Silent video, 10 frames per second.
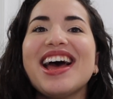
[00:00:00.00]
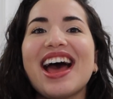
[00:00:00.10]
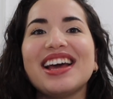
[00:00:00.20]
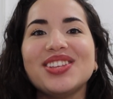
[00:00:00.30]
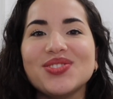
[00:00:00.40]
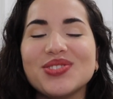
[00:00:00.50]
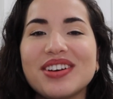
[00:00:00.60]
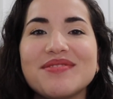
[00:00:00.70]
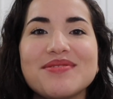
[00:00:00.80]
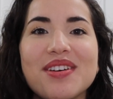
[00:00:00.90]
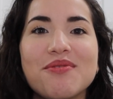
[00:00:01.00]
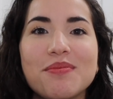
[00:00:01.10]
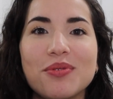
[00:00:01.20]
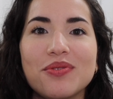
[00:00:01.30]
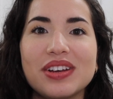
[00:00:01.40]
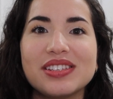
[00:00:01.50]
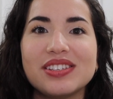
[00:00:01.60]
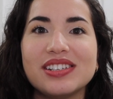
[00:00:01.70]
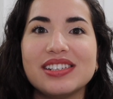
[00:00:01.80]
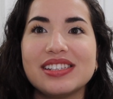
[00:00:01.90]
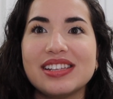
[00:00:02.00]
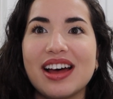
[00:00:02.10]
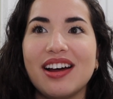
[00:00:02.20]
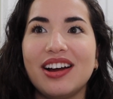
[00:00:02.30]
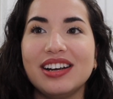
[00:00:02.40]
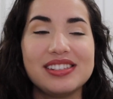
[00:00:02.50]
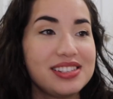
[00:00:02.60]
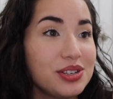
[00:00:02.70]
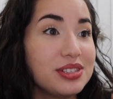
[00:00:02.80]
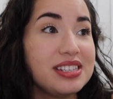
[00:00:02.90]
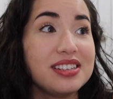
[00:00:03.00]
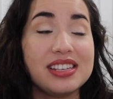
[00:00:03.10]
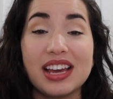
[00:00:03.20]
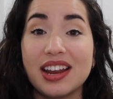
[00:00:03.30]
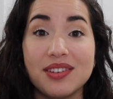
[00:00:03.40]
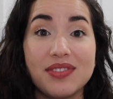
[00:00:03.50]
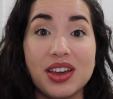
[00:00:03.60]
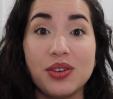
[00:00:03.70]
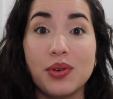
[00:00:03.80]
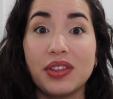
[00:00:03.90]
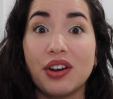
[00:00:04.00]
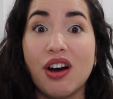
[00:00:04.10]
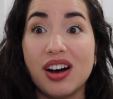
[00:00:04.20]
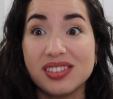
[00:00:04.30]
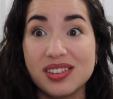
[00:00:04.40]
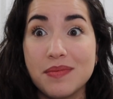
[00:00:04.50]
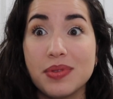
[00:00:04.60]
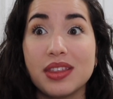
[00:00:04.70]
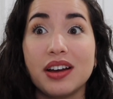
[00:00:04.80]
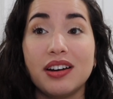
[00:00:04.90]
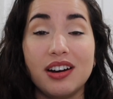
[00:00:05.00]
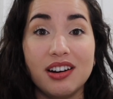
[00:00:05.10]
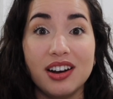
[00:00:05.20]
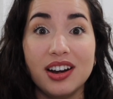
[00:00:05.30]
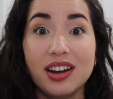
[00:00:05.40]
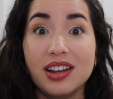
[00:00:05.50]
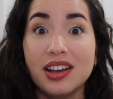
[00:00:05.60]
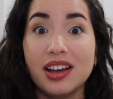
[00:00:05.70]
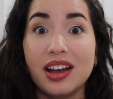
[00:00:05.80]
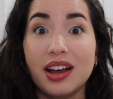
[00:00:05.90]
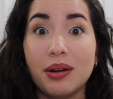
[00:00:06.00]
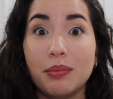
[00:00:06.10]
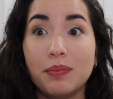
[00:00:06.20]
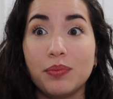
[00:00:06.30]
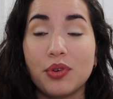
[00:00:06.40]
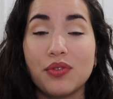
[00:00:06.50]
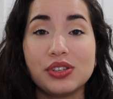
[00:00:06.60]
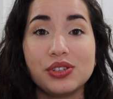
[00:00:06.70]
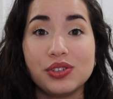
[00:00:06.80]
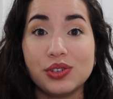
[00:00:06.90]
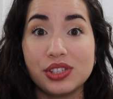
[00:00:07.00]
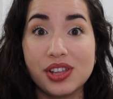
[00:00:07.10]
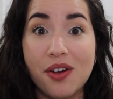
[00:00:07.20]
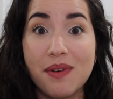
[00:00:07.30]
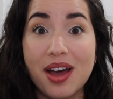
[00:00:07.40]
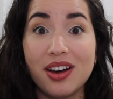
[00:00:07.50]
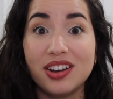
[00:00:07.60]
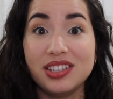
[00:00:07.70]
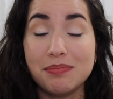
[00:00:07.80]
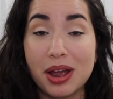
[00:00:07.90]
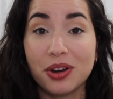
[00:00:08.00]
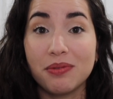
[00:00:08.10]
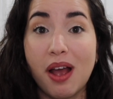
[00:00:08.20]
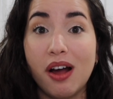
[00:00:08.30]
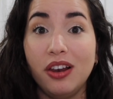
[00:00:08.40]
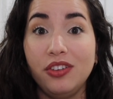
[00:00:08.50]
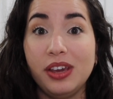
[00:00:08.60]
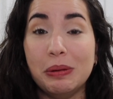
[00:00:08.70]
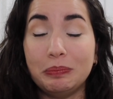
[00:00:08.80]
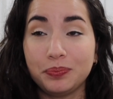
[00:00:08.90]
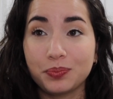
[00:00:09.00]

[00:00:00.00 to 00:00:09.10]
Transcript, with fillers: I do have my favorite professors that are still teaching at FIU, and they're awesome. There are professors of cell biology, microbiology,